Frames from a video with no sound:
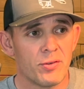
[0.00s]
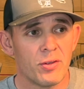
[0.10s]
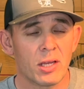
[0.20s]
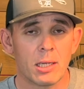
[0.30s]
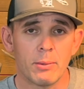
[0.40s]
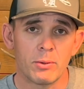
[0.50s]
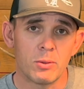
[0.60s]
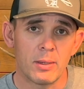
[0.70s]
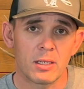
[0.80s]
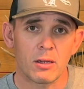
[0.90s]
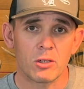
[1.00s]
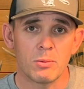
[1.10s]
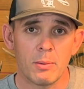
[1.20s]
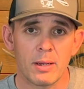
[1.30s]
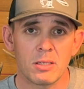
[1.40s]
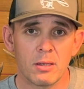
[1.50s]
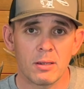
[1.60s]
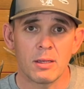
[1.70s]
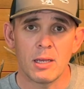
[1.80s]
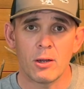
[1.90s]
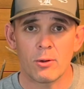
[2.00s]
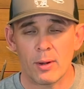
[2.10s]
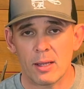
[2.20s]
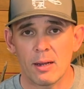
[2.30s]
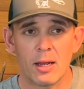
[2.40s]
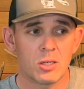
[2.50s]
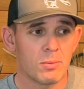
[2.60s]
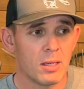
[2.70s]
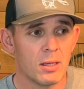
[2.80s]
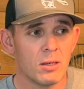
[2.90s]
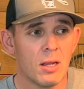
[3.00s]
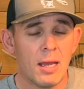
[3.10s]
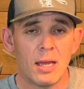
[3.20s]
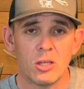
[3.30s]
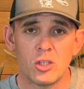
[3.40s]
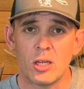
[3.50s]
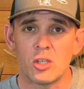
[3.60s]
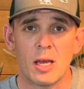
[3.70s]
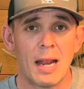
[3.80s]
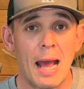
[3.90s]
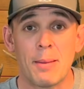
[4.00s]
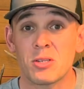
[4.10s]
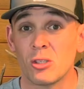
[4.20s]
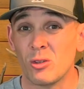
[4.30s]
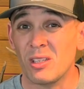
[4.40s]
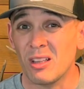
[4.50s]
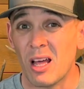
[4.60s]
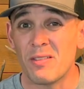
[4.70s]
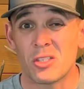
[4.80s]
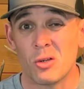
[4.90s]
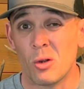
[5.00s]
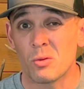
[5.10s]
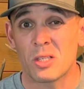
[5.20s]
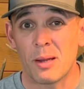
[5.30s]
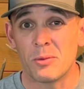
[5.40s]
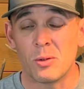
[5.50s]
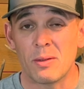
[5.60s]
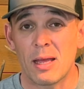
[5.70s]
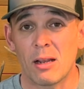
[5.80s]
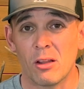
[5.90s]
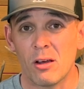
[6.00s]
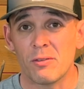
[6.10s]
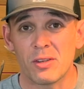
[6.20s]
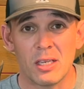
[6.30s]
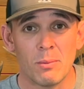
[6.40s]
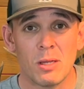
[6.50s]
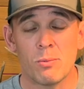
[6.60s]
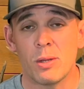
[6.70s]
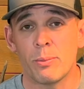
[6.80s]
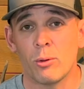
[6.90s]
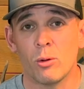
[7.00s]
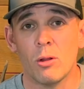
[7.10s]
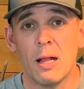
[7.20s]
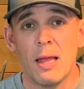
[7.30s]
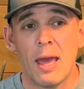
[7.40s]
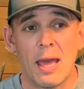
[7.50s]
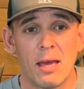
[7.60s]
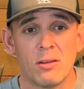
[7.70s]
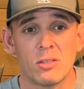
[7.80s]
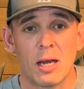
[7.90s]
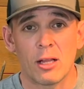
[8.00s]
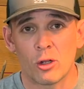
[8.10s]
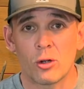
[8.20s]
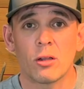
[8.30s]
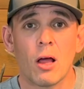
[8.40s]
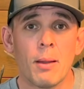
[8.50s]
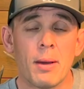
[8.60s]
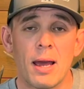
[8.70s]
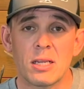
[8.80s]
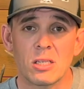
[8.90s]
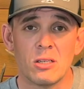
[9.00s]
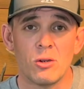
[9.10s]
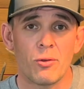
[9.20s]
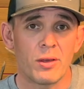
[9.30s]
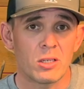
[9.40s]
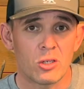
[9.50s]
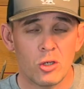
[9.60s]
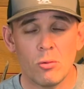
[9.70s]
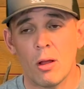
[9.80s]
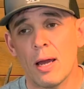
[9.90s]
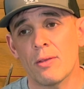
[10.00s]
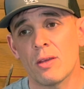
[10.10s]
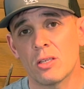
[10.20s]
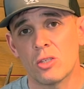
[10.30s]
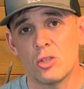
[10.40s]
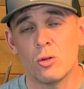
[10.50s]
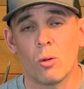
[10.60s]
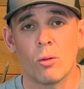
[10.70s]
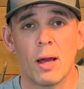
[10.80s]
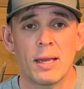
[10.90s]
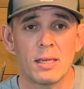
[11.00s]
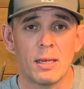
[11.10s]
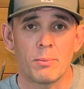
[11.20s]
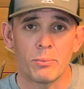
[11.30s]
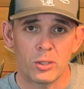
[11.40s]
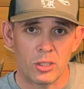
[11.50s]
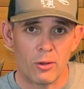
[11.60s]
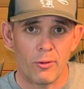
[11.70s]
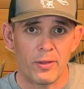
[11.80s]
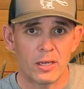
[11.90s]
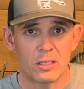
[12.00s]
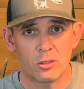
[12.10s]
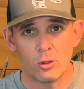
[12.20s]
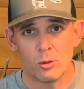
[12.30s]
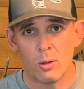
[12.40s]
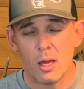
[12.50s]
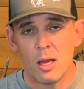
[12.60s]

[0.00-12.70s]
of you that come up to me and talk to me about Sitka gear and recognize me and chit chat, absolutely love it. So don't stop doing that. I love getting to meet people. And I learn a lot by asking you things that you like, things that you don't like. And it puts other things into